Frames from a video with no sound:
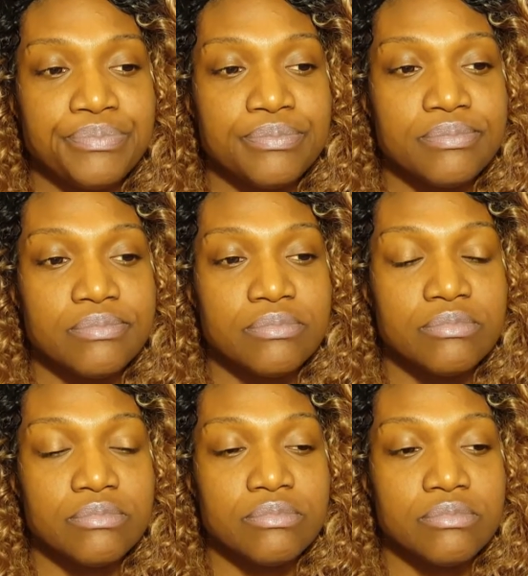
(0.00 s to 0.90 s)

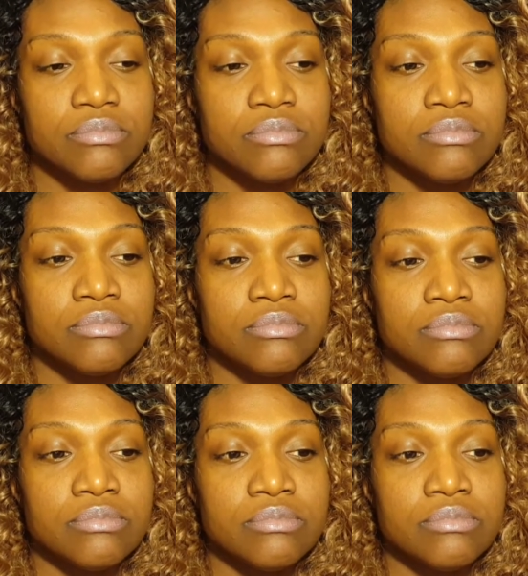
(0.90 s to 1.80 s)

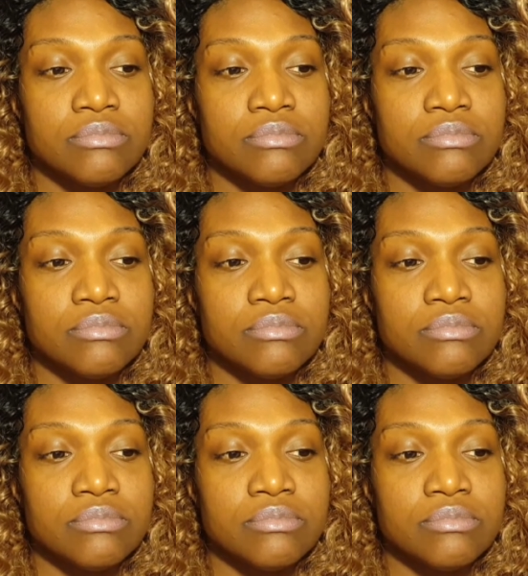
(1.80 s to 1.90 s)
Nobody speaks.